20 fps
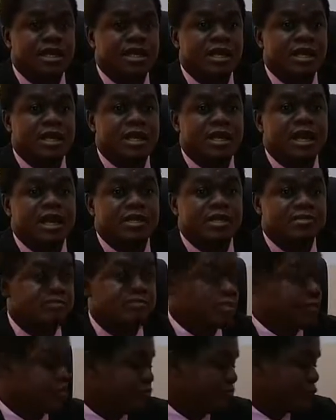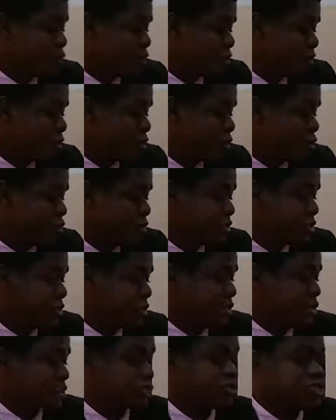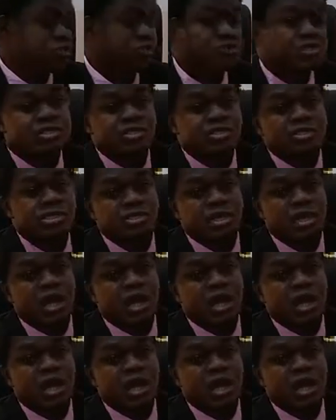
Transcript: heading people from other committees, including